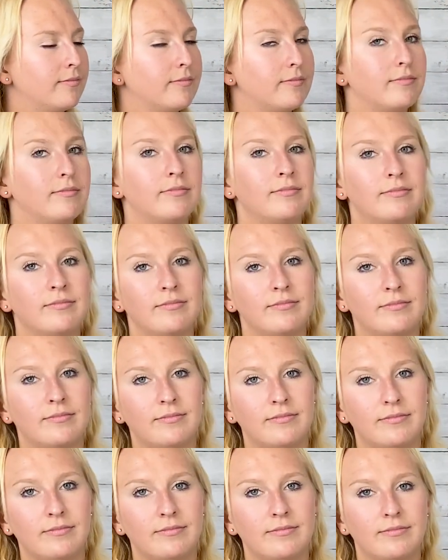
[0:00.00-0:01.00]

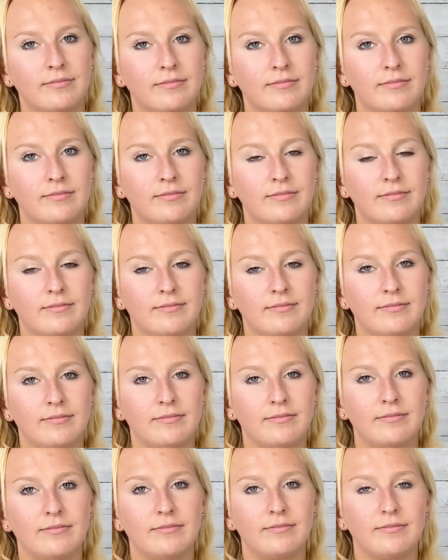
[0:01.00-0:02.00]

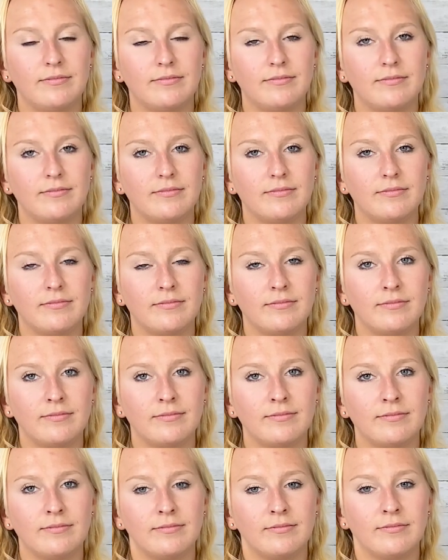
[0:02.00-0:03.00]

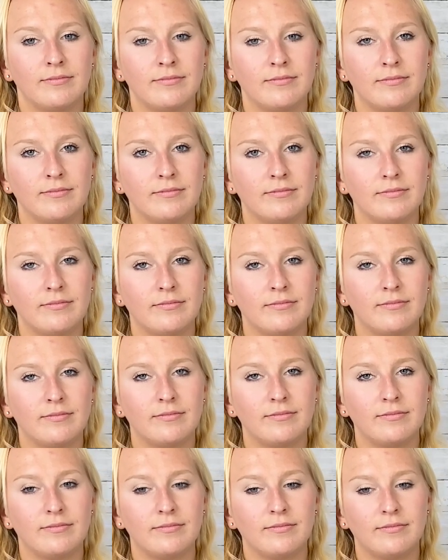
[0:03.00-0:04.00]

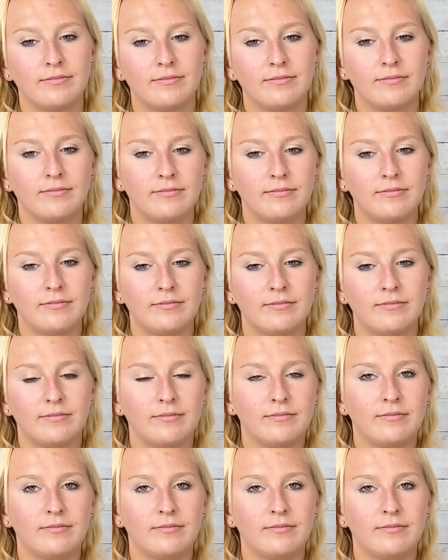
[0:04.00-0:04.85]
[no speech]